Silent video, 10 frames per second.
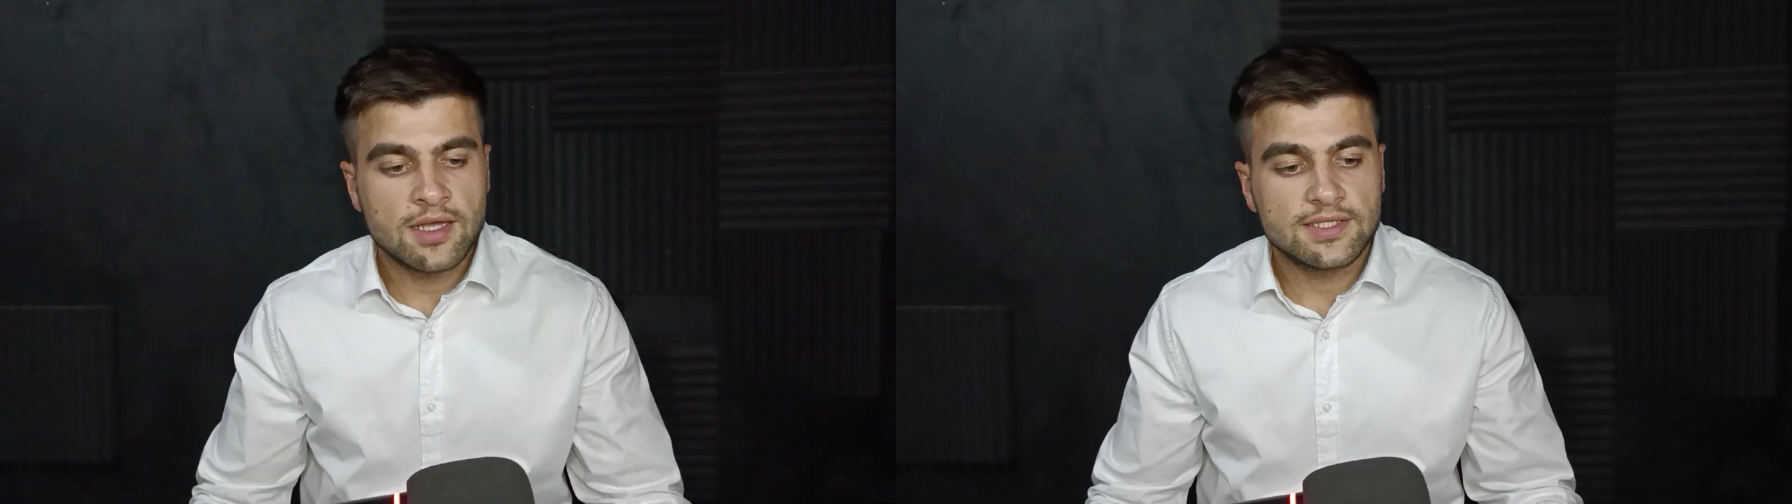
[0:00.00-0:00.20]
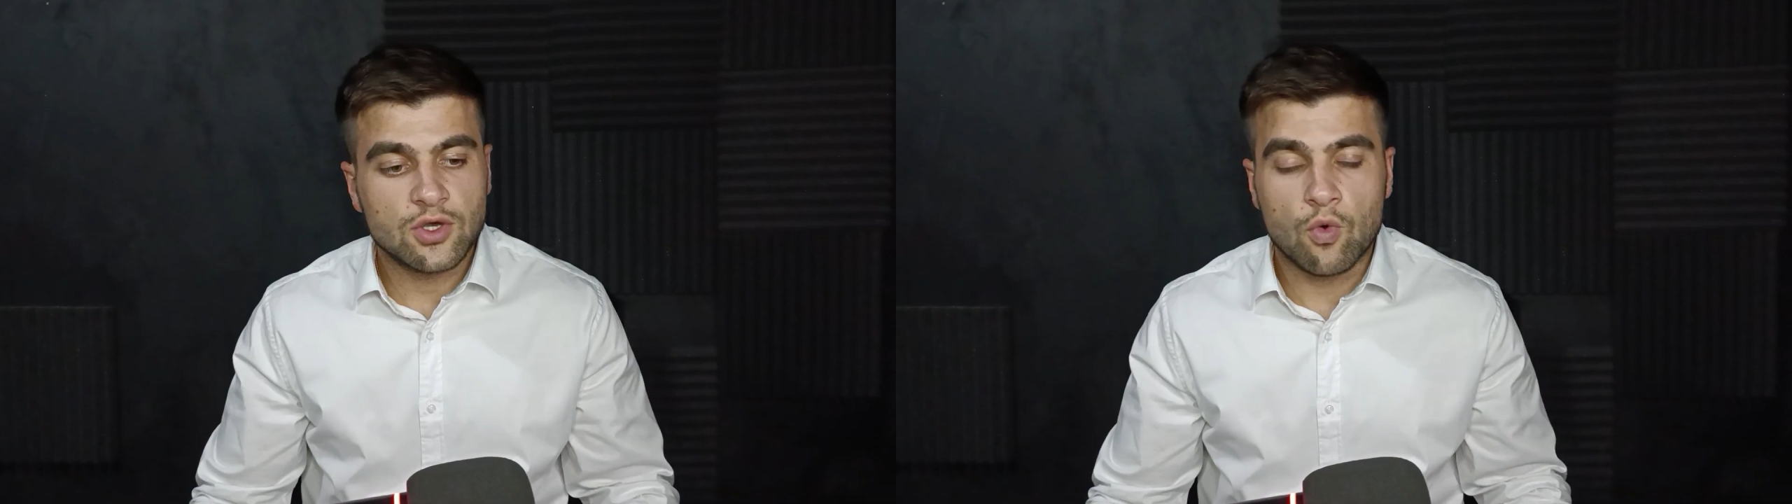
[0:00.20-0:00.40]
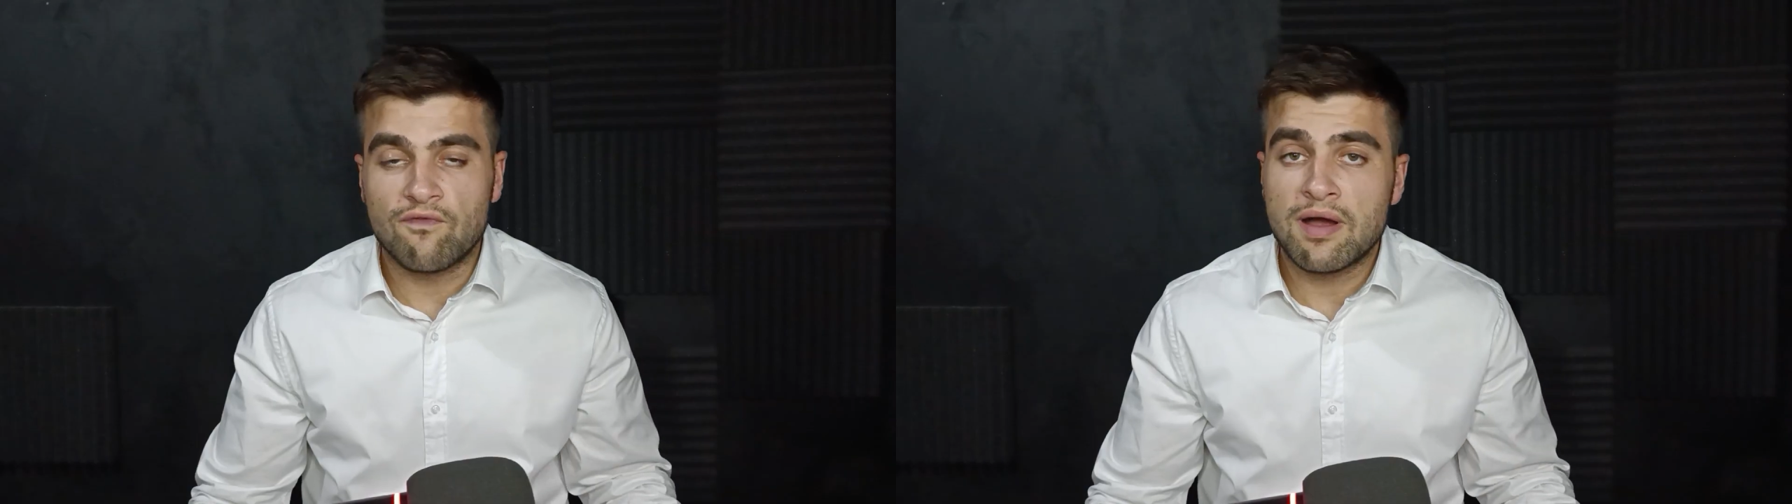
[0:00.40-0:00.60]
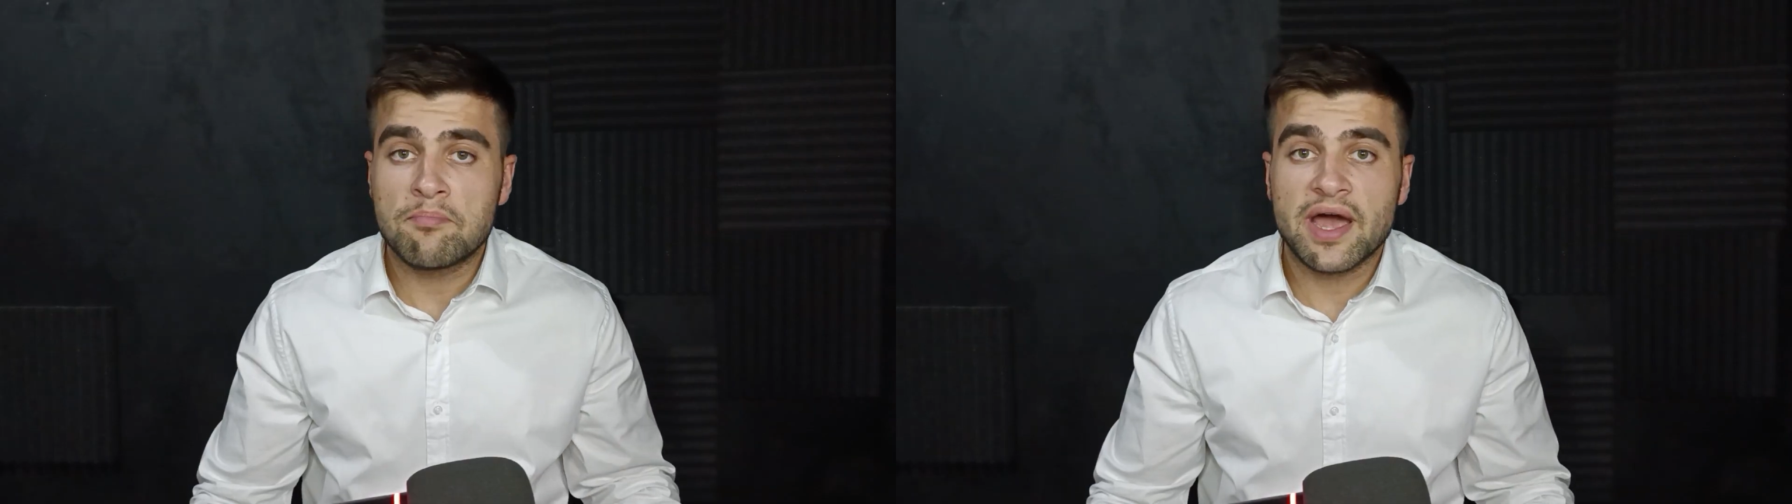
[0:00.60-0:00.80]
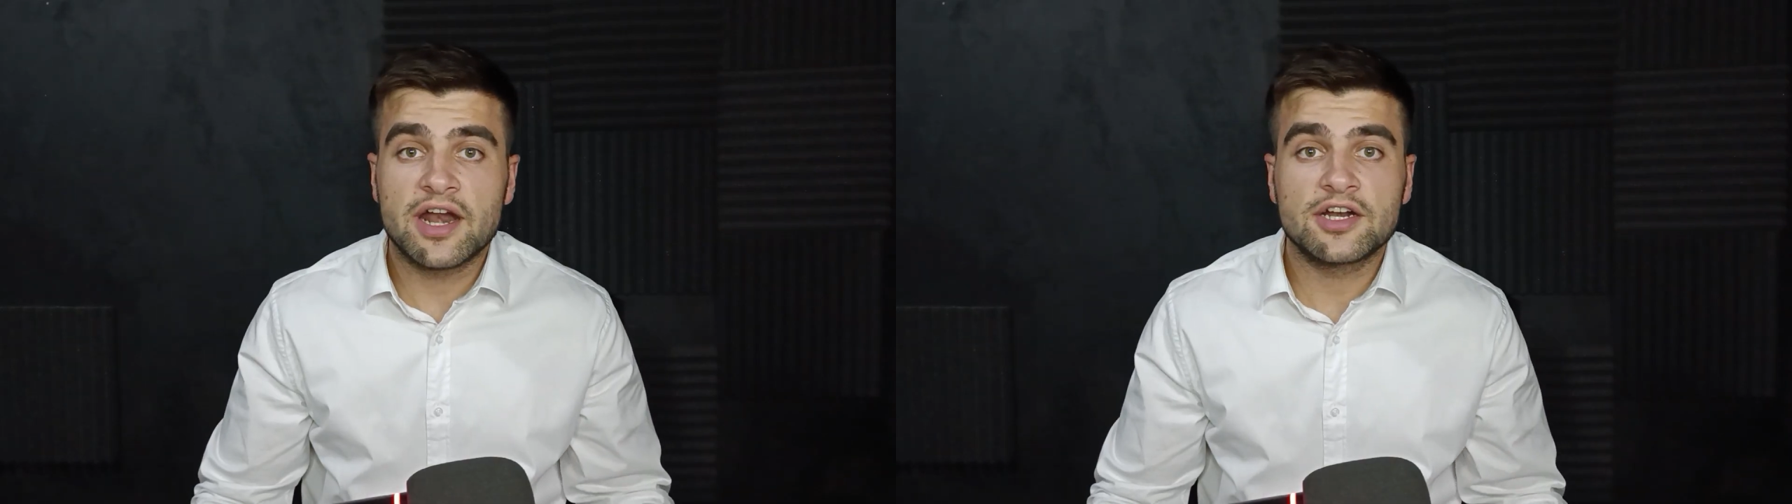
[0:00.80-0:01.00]
So
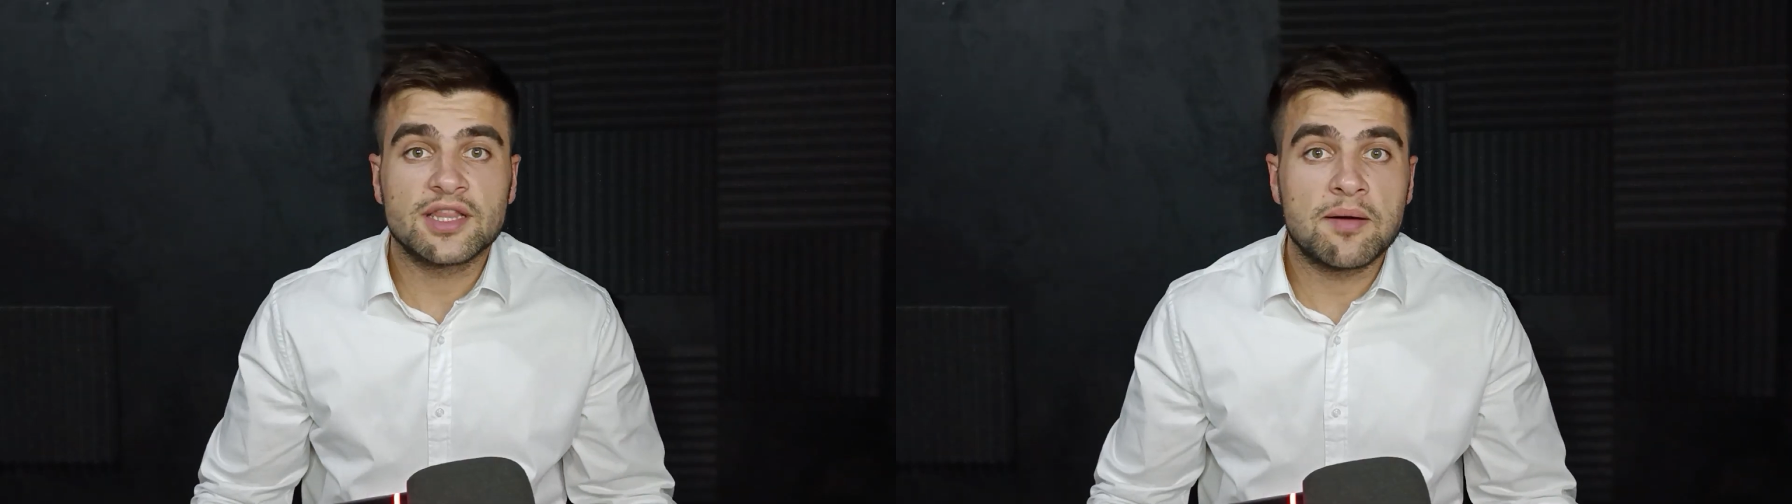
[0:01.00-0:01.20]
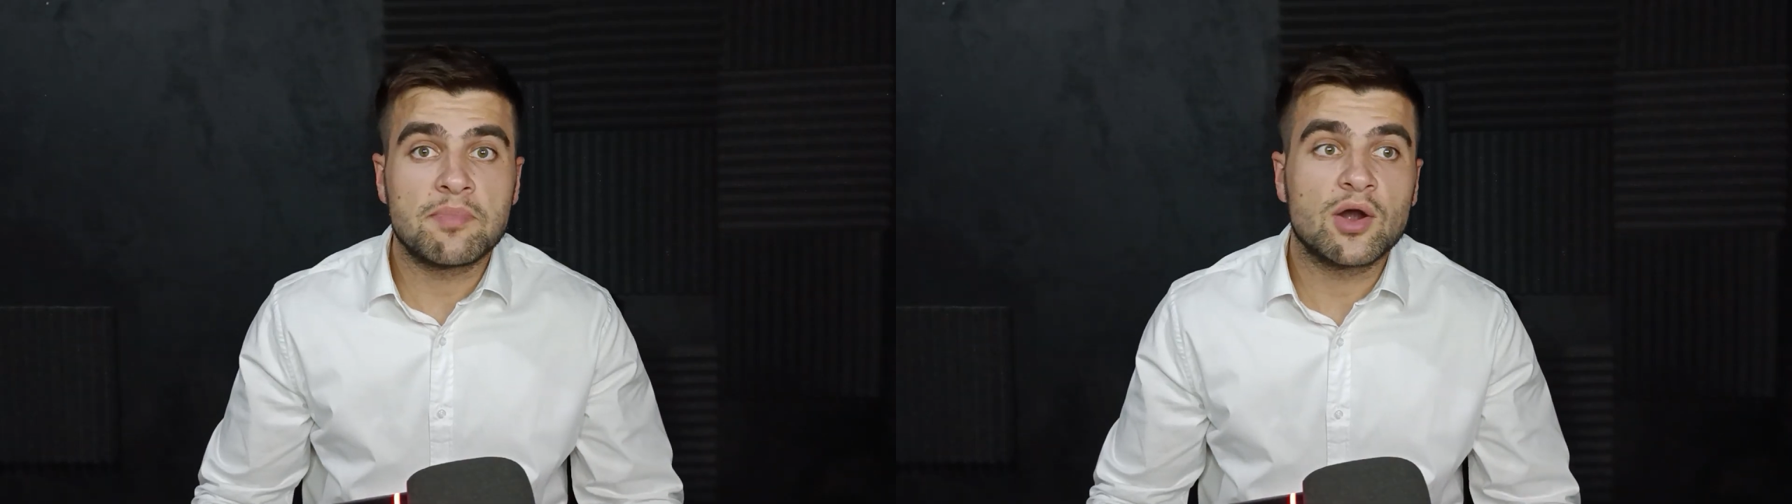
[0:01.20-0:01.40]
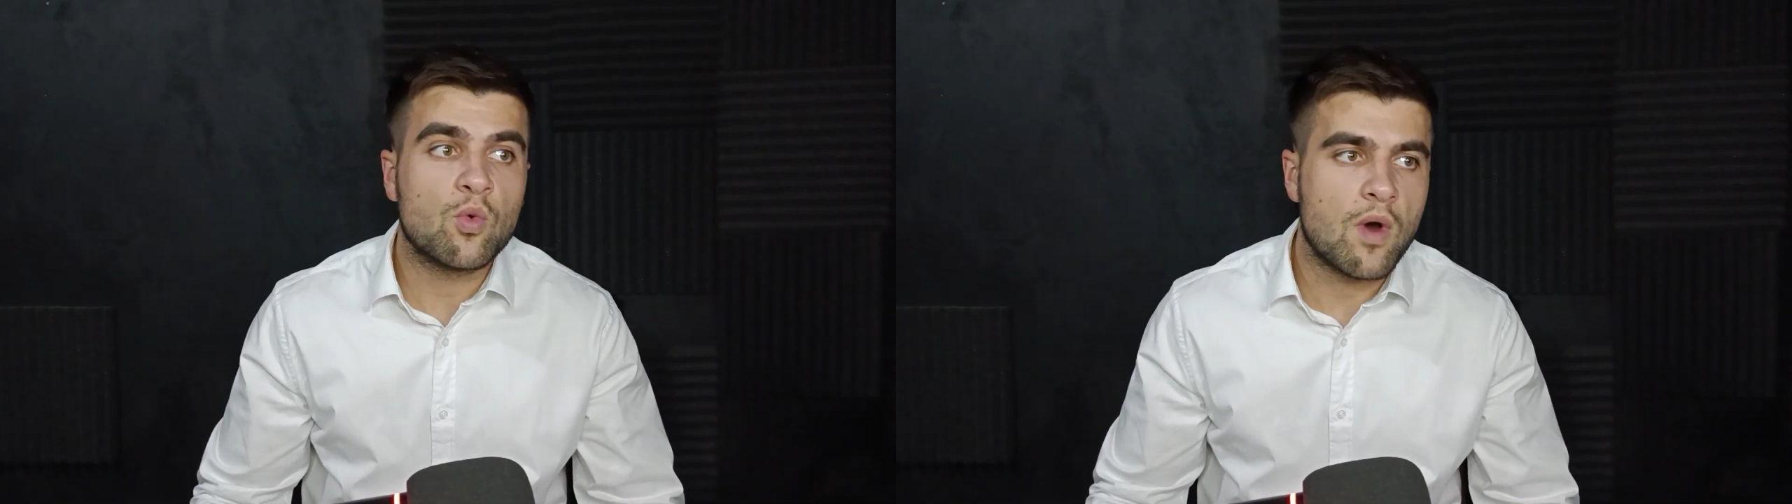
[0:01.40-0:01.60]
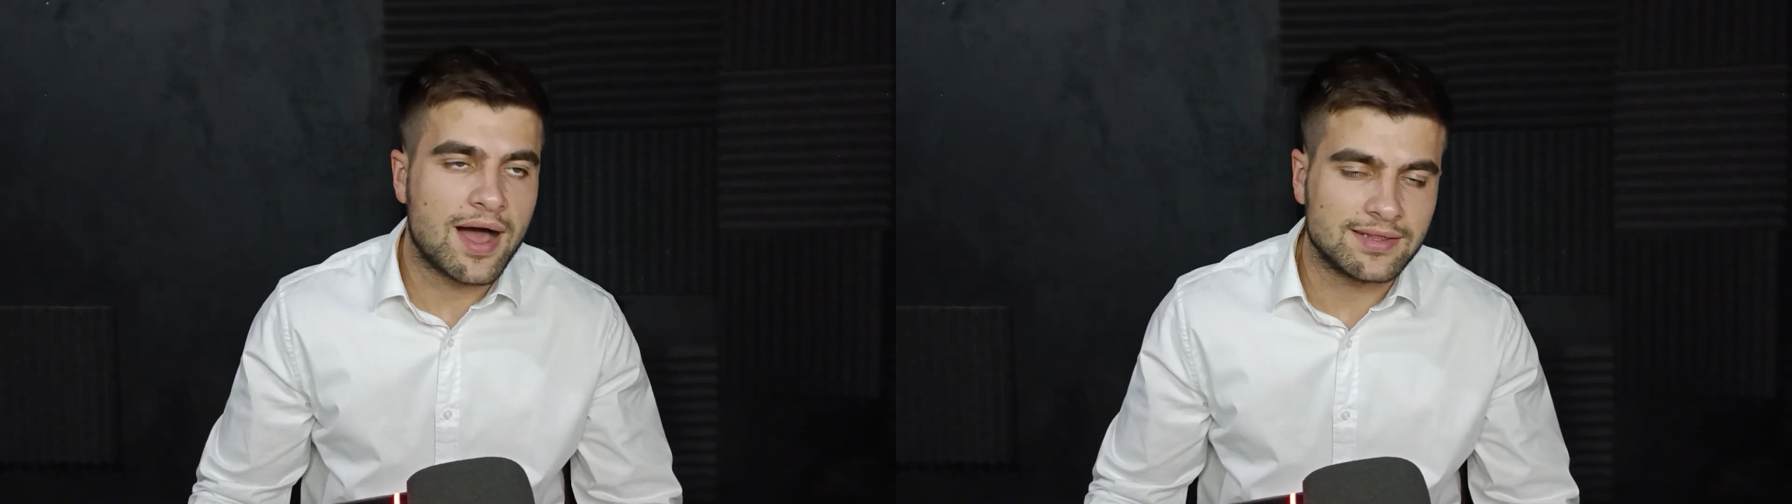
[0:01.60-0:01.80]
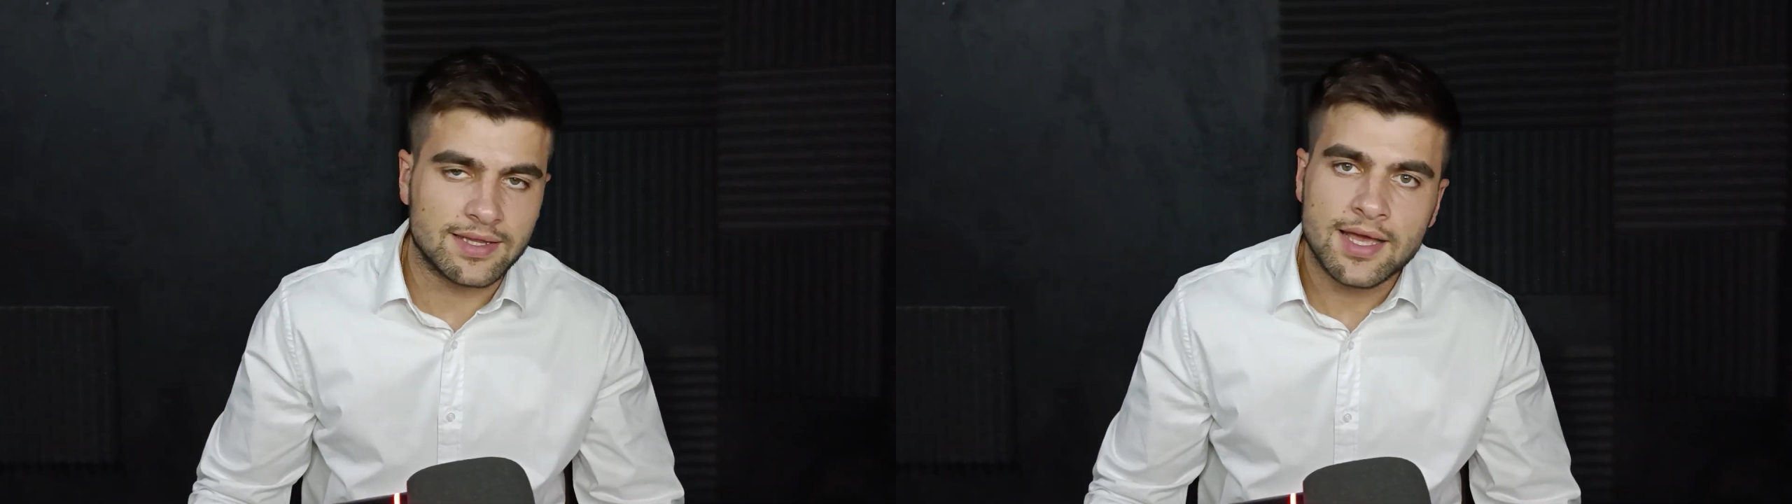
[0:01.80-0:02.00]
vampire number
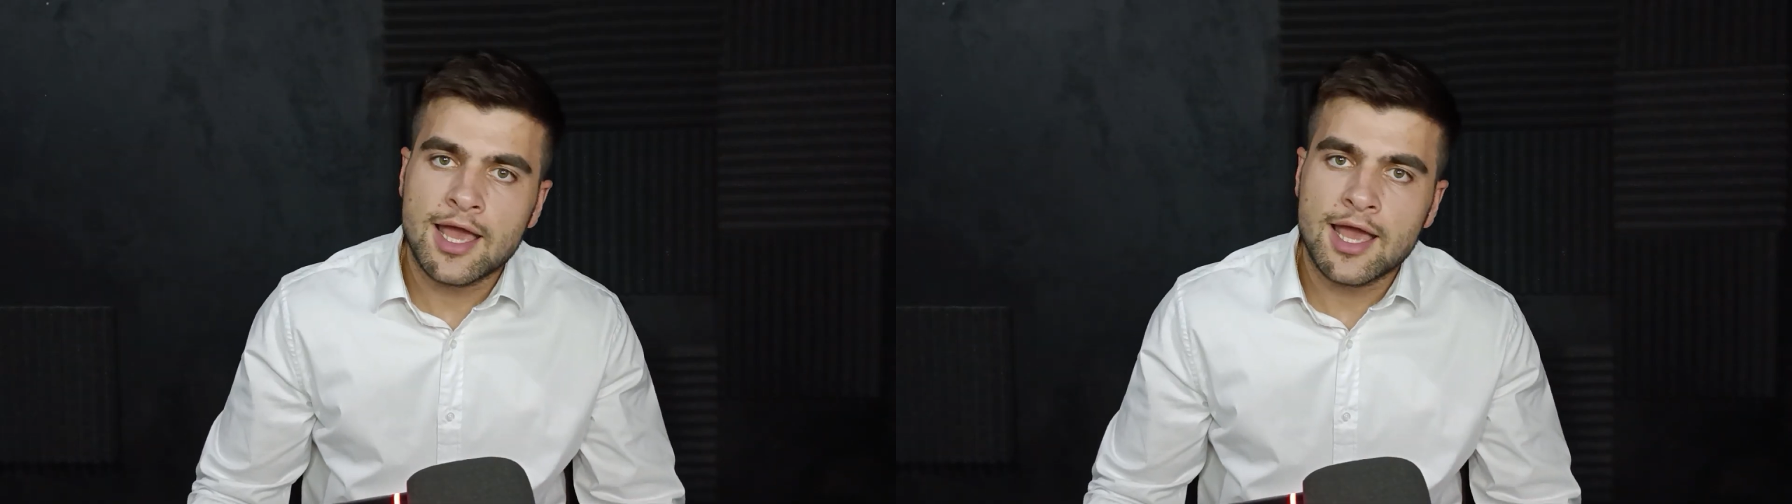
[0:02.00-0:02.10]
one,